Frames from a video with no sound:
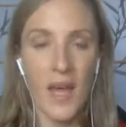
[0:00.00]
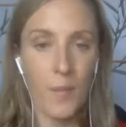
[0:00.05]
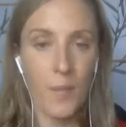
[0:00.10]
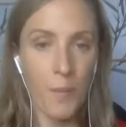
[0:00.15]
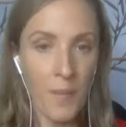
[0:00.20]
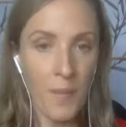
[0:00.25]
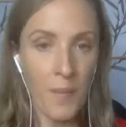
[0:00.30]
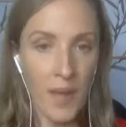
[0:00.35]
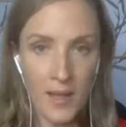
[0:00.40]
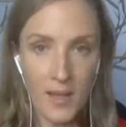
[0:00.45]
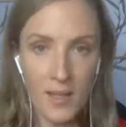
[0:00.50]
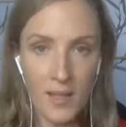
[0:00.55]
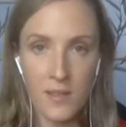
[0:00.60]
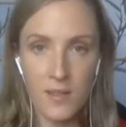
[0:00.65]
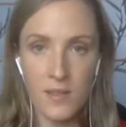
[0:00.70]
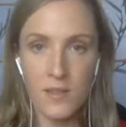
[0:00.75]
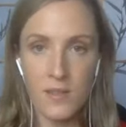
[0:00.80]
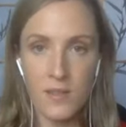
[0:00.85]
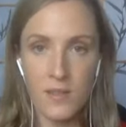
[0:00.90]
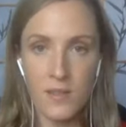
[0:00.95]

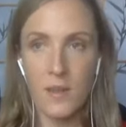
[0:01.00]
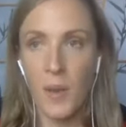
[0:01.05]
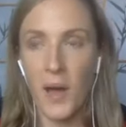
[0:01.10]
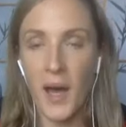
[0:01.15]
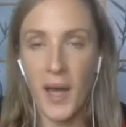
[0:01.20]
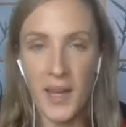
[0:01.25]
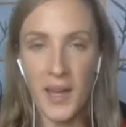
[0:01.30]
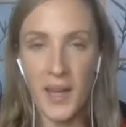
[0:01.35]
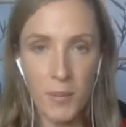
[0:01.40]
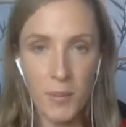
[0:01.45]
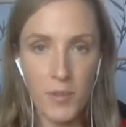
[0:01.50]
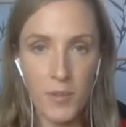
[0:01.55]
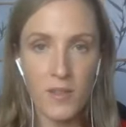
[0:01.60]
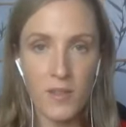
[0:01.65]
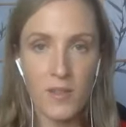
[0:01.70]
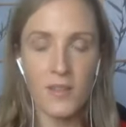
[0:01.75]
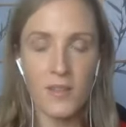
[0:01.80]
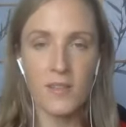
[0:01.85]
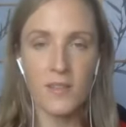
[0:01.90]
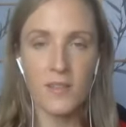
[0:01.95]
melons,
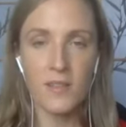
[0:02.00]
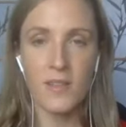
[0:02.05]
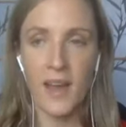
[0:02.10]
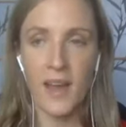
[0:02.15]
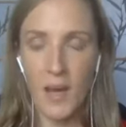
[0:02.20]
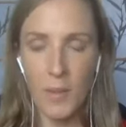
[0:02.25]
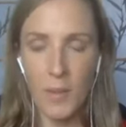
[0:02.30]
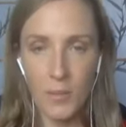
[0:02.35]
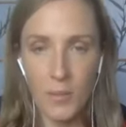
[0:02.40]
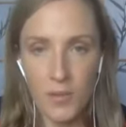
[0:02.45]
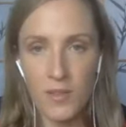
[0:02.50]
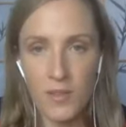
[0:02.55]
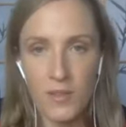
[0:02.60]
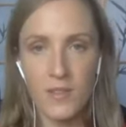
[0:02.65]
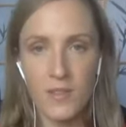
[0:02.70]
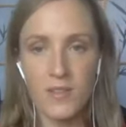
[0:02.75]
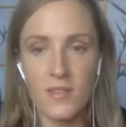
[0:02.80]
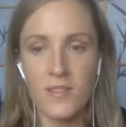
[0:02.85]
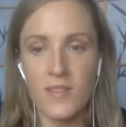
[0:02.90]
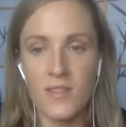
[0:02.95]
pineapples,
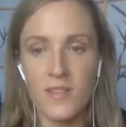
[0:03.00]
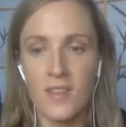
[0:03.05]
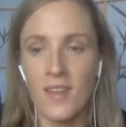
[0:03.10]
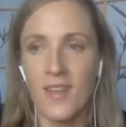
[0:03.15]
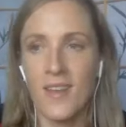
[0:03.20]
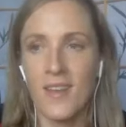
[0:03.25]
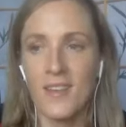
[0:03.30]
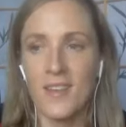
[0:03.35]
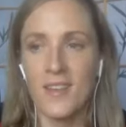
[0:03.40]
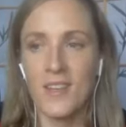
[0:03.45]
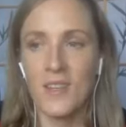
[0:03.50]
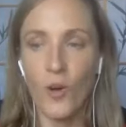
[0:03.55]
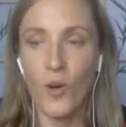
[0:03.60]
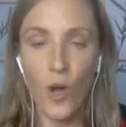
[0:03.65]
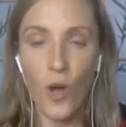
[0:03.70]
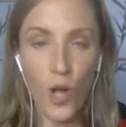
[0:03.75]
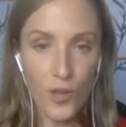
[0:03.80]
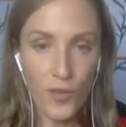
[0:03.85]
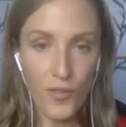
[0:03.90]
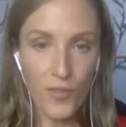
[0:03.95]
apples, you know,
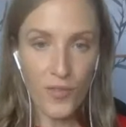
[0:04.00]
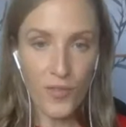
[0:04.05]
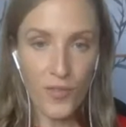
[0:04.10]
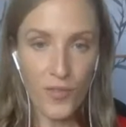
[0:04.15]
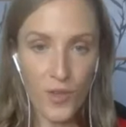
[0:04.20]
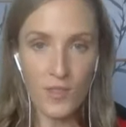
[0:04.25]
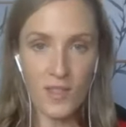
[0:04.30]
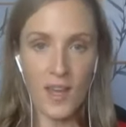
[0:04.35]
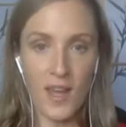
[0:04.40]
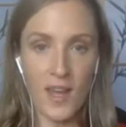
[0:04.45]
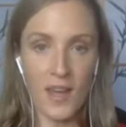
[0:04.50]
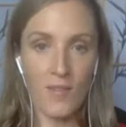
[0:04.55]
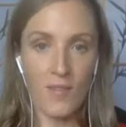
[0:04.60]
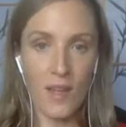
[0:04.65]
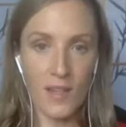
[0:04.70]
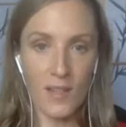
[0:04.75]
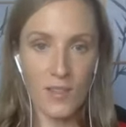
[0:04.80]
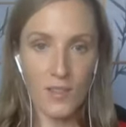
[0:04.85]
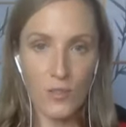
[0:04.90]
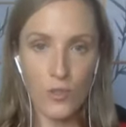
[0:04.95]
all the fruits that have
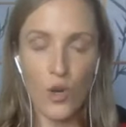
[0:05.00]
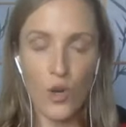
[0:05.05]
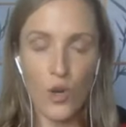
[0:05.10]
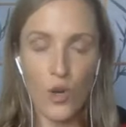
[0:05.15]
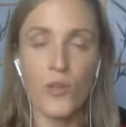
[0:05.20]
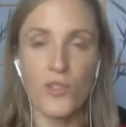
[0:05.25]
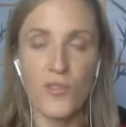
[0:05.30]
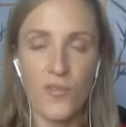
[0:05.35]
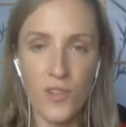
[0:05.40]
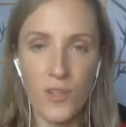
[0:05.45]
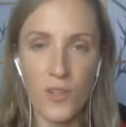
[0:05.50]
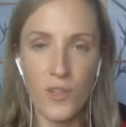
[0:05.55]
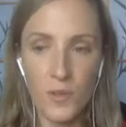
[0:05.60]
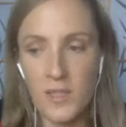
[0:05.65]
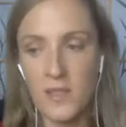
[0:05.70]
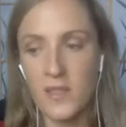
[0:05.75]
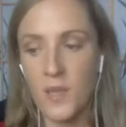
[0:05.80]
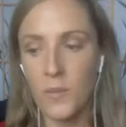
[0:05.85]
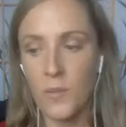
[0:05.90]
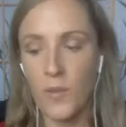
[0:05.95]
like so much
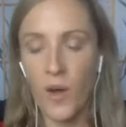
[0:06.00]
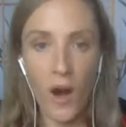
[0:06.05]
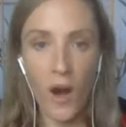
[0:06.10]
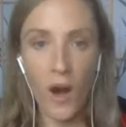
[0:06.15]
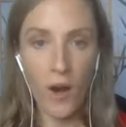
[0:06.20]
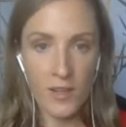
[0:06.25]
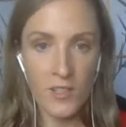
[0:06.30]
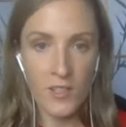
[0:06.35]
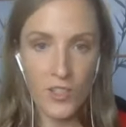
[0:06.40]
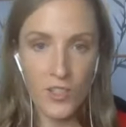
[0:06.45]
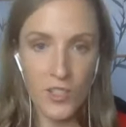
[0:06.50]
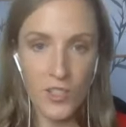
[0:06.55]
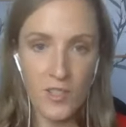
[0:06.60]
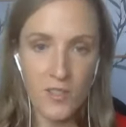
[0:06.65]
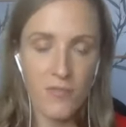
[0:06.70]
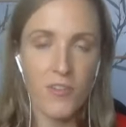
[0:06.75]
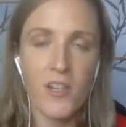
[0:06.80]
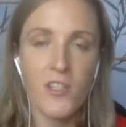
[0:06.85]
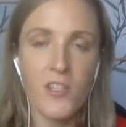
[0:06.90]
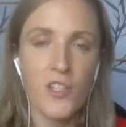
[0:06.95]
fluid in them,
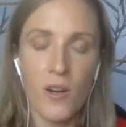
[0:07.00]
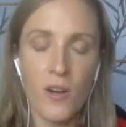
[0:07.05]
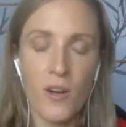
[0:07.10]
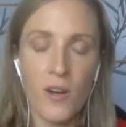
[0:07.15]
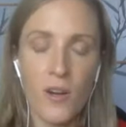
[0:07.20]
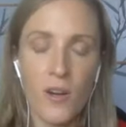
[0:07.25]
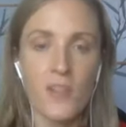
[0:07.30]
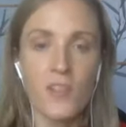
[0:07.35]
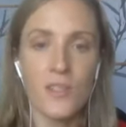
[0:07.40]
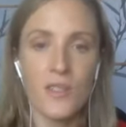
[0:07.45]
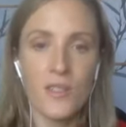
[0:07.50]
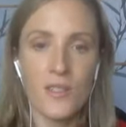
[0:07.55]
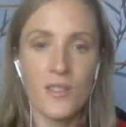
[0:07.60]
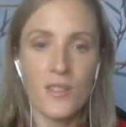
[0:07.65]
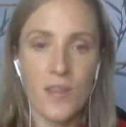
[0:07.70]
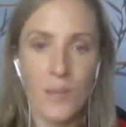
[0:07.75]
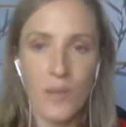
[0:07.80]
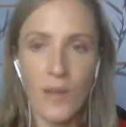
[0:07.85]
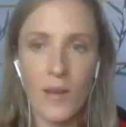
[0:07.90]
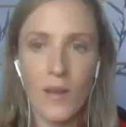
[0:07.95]
oranges, fresh oranges this
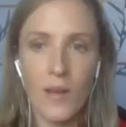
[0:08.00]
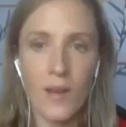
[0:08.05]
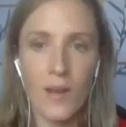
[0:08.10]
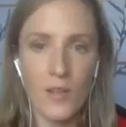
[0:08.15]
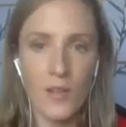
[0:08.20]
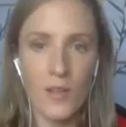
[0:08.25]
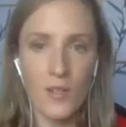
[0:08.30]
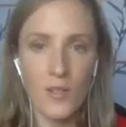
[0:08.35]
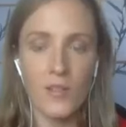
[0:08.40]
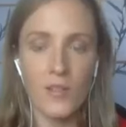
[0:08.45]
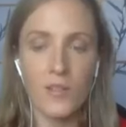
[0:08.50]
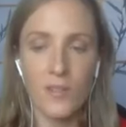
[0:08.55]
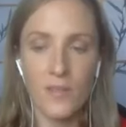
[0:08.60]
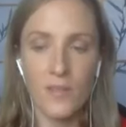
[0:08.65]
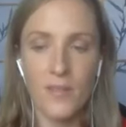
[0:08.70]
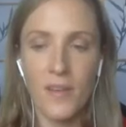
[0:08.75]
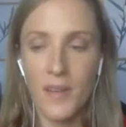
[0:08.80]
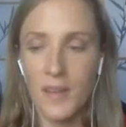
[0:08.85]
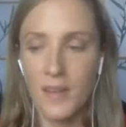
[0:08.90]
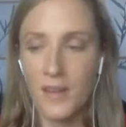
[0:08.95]
time of year are just
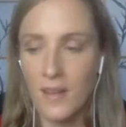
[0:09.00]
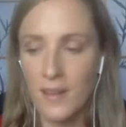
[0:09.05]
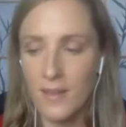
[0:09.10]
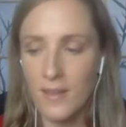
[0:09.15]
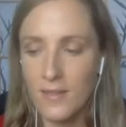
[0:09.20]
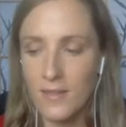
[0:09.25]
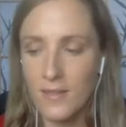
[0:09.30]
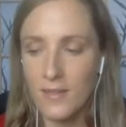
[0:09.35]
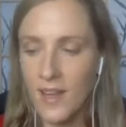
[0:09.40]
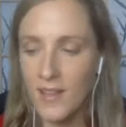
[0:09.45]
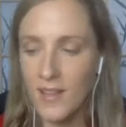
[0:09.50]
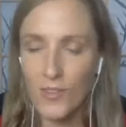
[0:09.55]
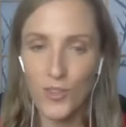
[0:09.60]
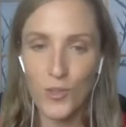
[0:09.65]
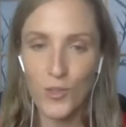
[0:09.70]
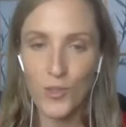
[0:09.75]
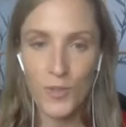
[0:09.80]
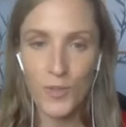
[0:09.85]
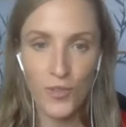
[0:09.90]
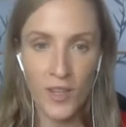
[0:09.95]
divine. And I've
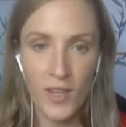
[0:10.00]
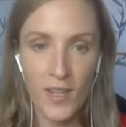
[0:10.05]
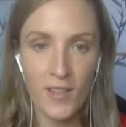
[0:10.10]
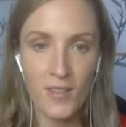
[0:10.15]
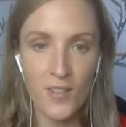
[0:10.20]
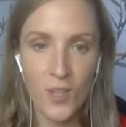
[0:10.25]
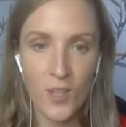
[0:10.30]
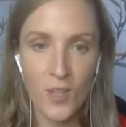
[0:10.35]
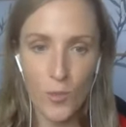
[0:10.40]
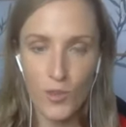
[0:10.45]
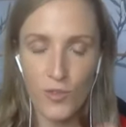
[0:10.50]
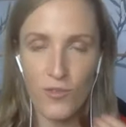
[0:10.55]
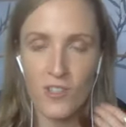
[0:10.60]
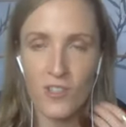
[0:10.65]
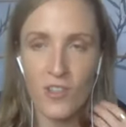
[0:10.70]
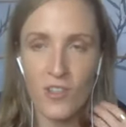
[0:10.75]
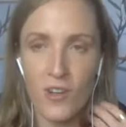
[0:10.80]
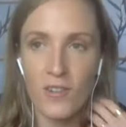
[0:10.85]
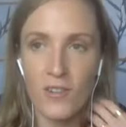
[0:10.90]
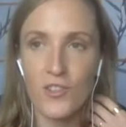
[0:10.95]
just been drinking so much
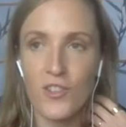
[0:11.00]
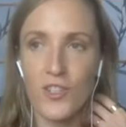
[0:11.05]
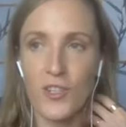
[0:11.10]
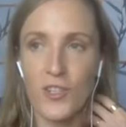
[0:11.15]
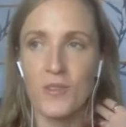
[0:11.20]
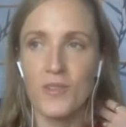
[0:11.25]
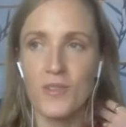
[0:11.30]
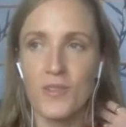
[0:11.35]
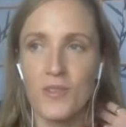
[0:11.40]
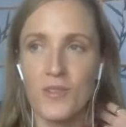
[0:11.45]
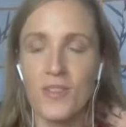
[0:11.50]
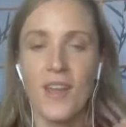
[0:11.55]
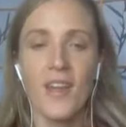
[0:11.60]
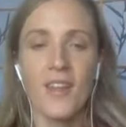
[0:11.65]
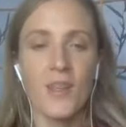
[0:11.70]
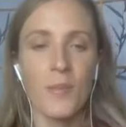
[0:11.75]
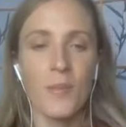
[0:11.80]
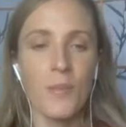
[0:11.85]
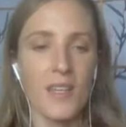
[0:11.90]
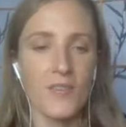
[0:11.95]
fresh orange juice
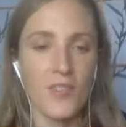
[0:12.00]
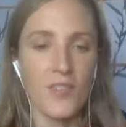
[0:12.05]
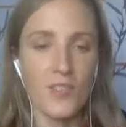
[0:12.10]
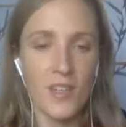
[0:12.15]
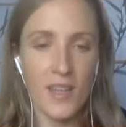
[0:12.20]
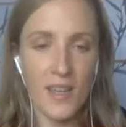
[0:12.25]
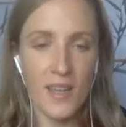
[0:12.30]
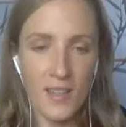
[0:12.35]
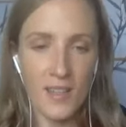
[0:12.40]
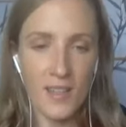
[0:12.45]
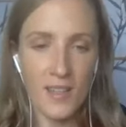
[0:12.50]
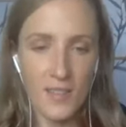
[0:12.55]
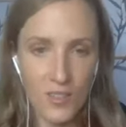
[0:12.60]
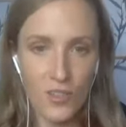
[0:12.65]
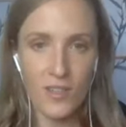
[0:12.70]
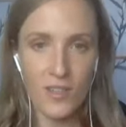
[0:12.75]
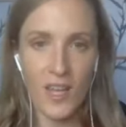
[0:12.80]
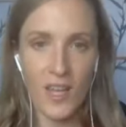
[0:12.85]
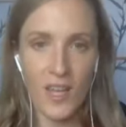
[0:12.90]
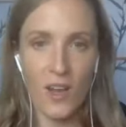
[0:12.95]
the past few days to
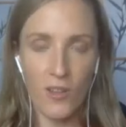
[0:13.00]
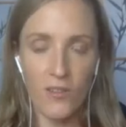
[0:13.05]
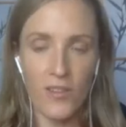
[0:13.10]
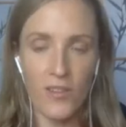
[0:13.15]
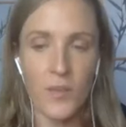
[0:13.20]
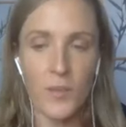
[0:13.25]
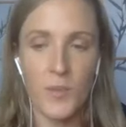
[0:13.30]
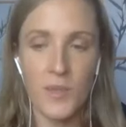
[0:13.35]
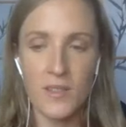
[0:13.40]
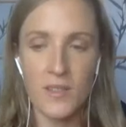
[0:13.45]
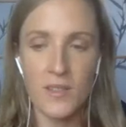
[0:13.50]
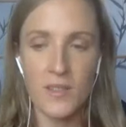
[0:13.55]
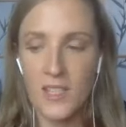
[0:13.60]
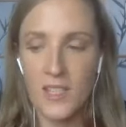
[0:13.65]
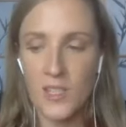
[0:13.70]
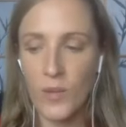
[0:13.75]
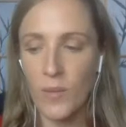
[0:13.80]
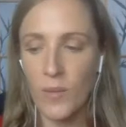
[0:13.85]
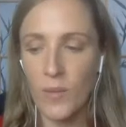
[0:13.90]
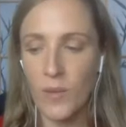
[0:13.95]
just get all the vitamin C
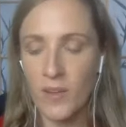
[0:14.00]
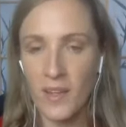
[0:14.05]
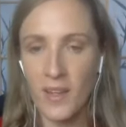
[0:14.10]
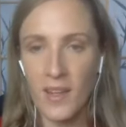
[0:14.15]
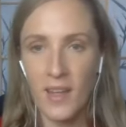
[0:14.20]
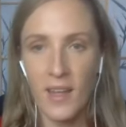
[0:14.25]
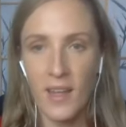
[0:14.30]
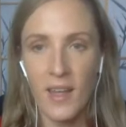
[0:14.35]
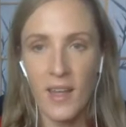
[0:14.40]
into my body.